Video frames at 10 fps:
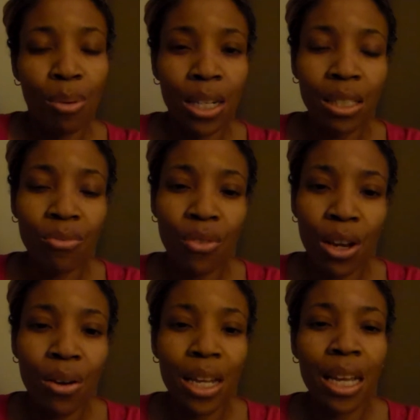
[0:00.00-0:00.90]
but it's
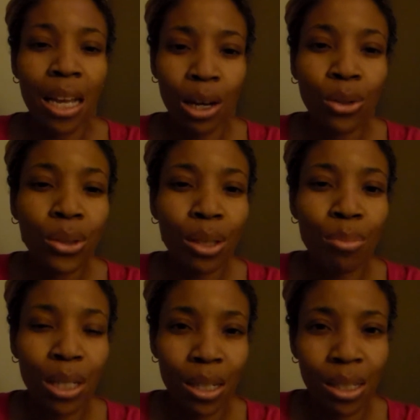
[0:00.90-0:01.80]
very healthy
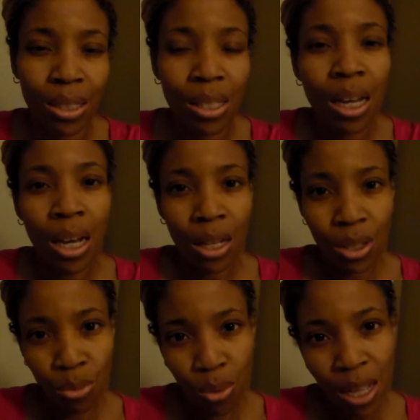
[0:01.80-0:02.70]
because
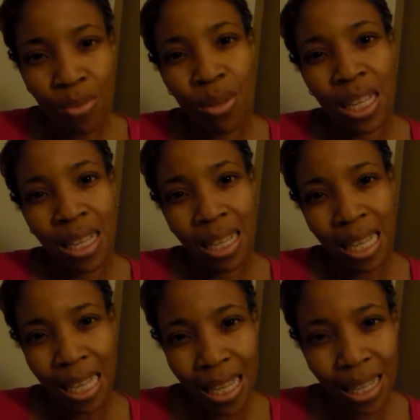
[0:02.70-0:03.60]
the way we
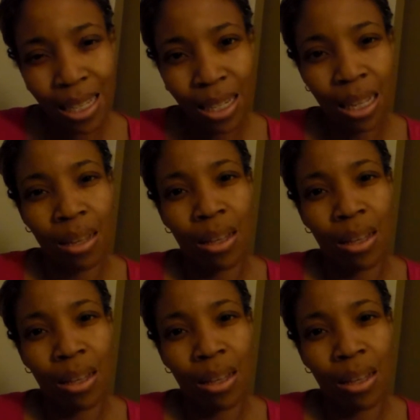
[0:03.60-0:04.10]
eat